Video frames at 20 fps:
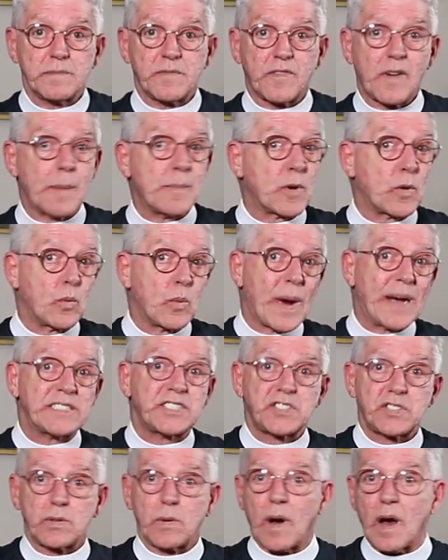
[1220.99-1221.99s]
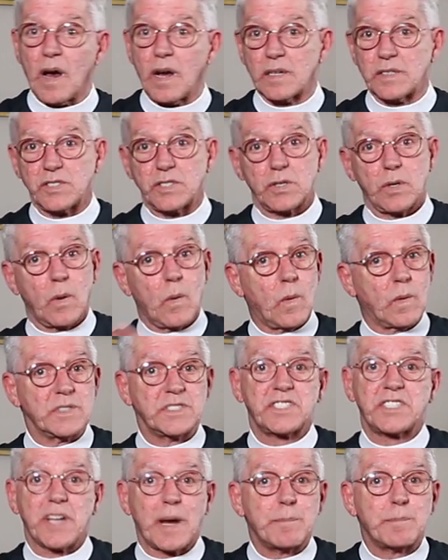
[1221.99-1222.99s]
from a restaurant
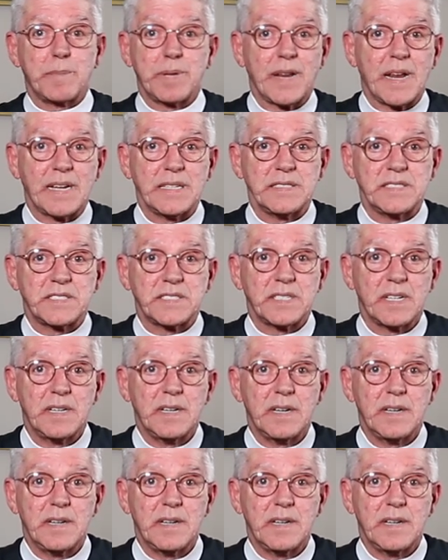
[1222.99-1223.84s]
or someplace,